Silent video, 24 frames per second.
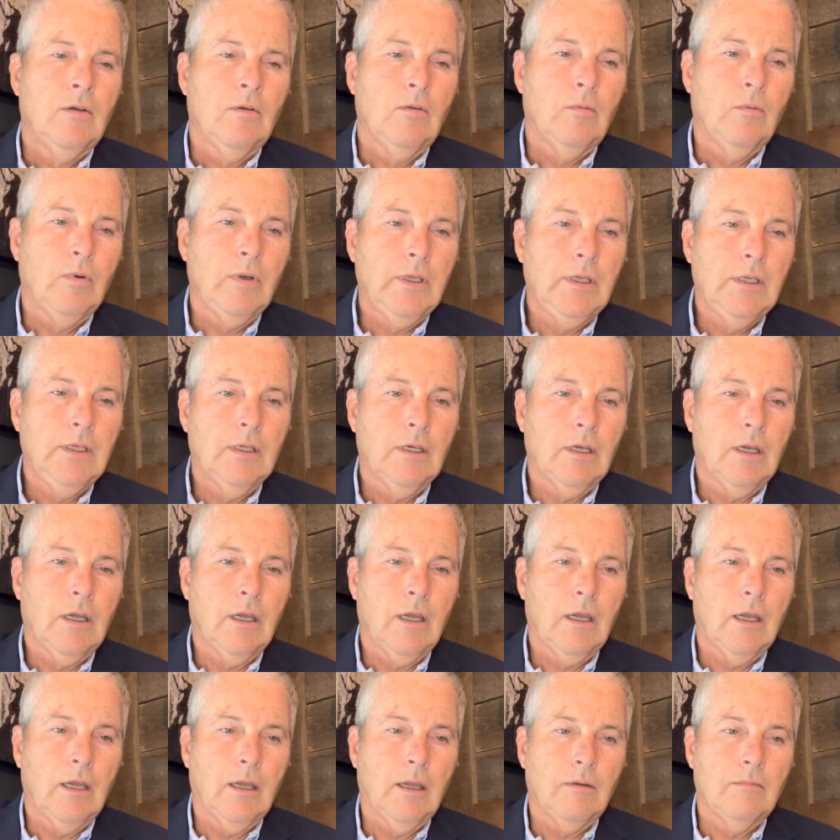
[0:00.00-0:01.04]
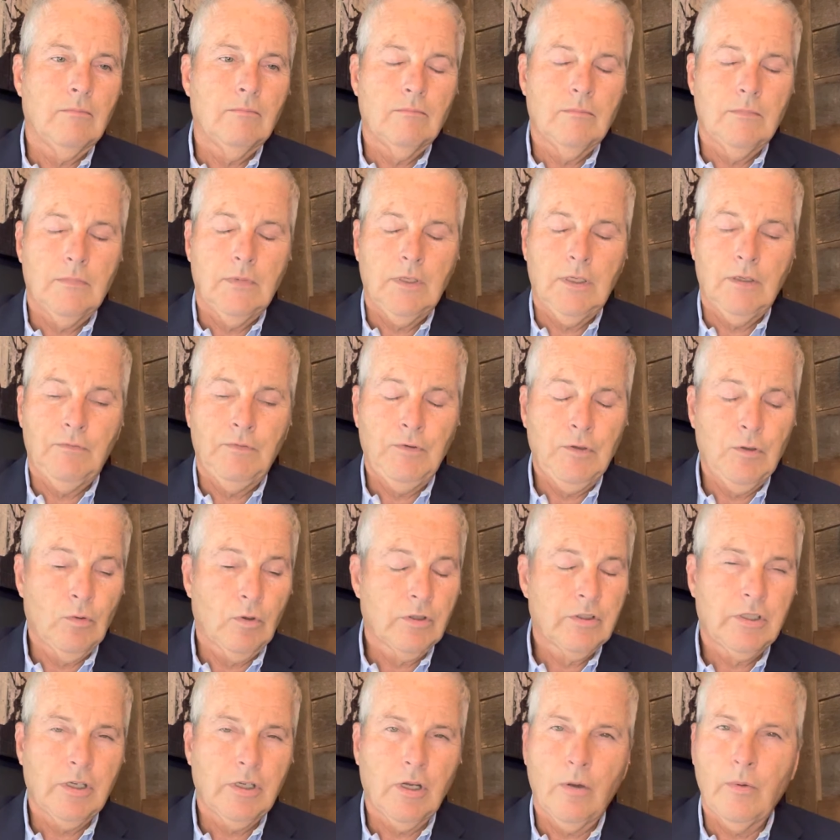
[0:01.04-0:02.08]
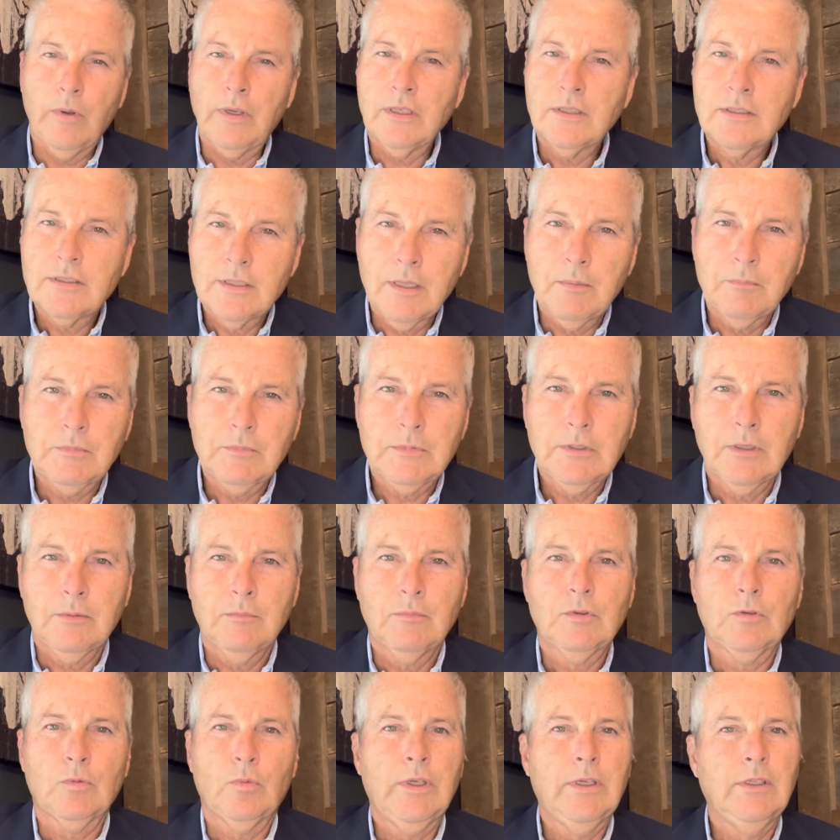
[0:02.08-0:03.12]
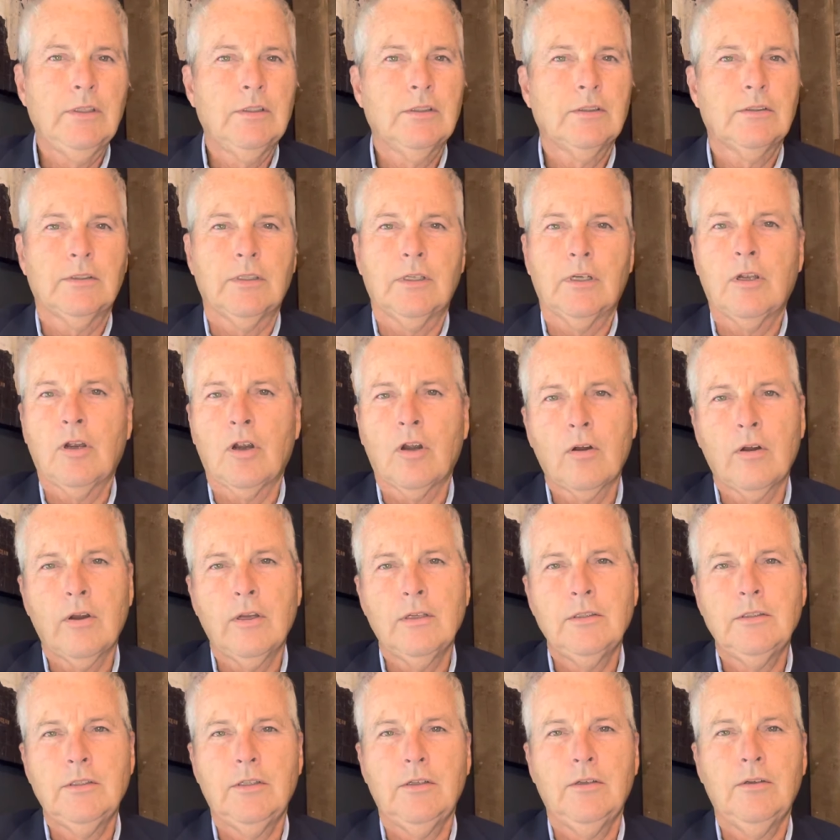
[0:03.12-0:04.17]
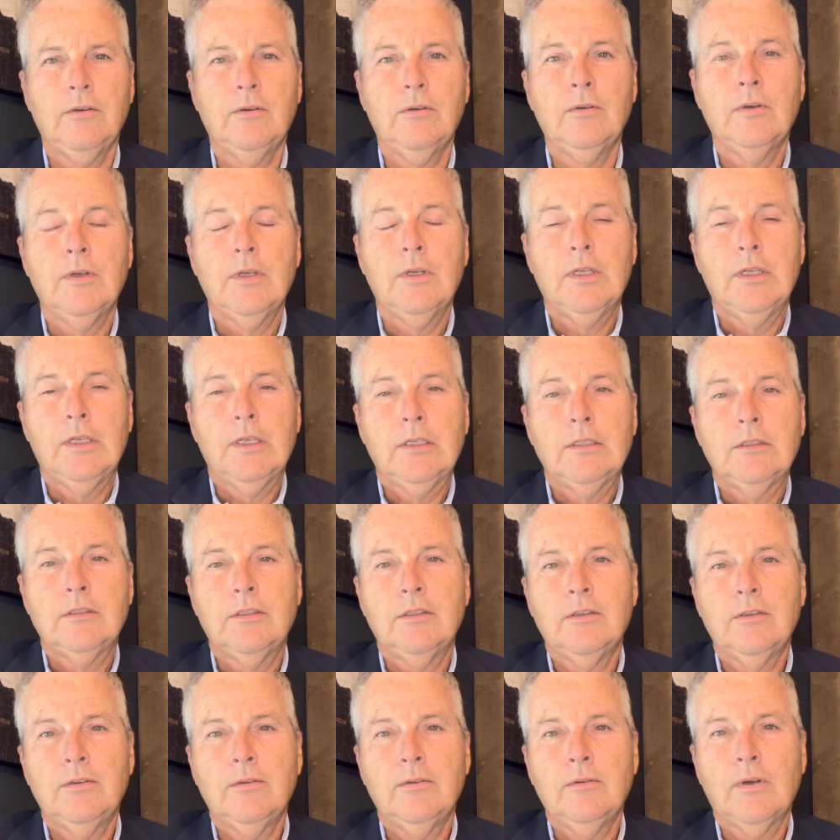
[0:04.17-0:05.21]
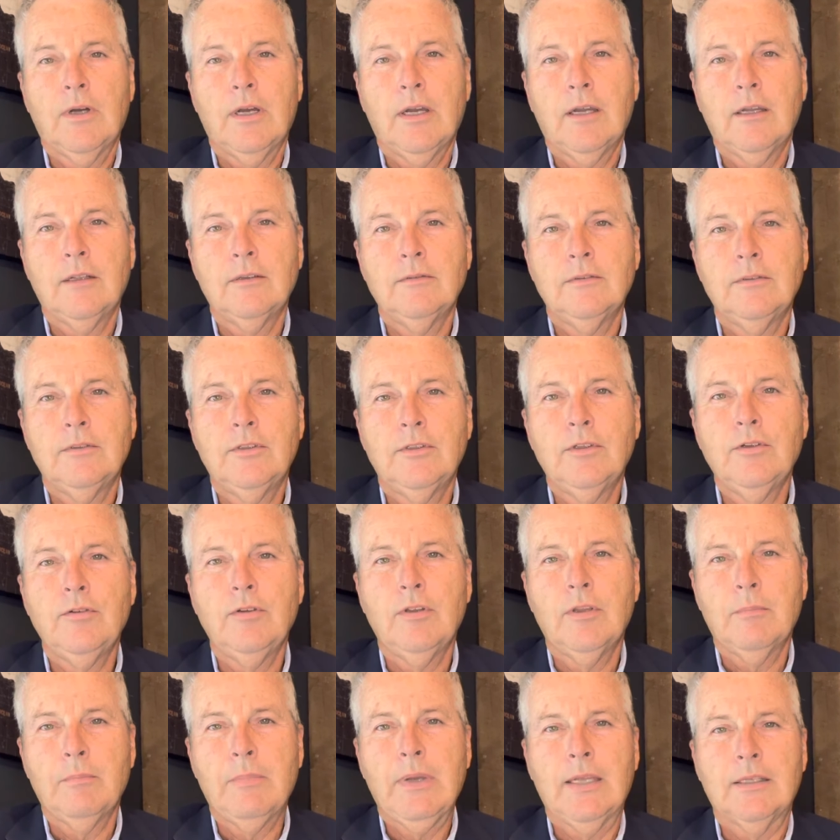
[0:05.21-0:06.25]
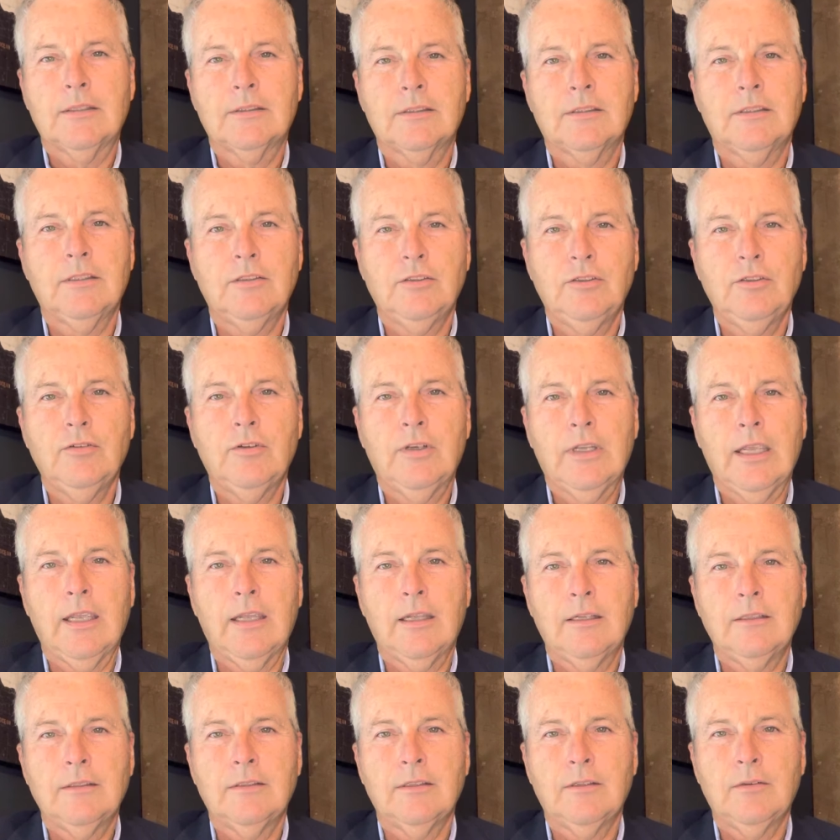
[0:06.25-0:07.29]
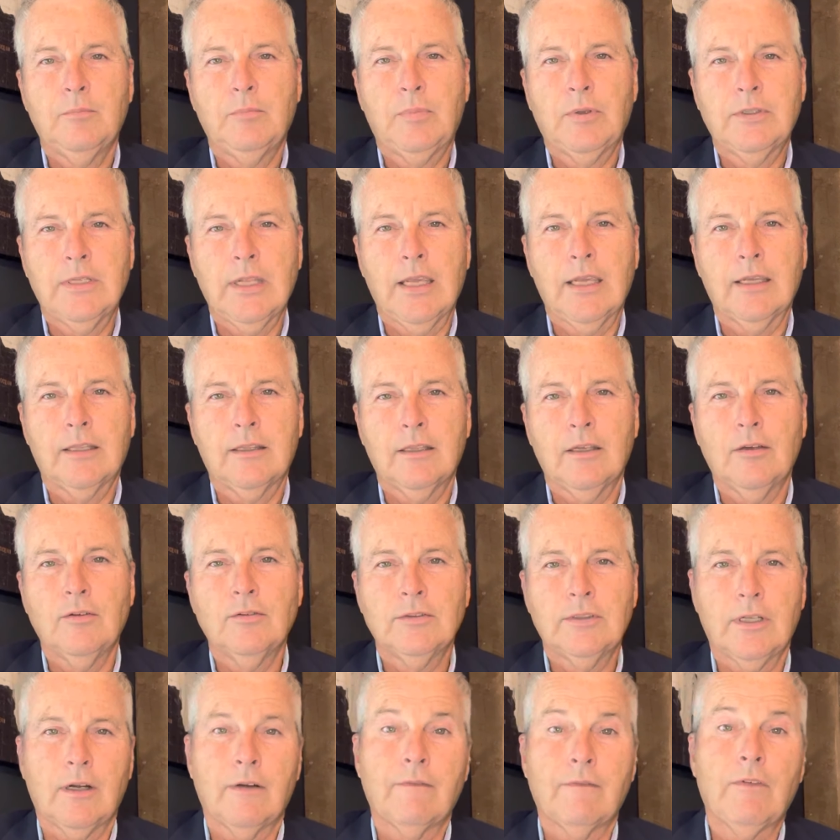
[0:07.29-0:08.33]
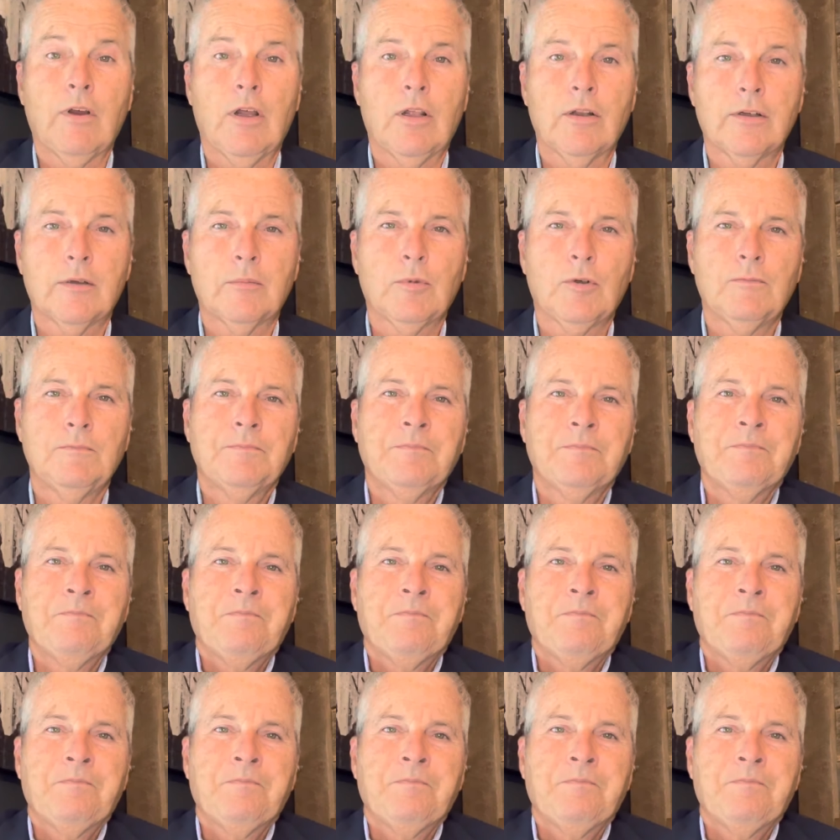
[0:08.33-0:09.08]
We, um, if you are showing symptoms, we just encourage you to uh, do the best that you can to protect those that are vulnerable.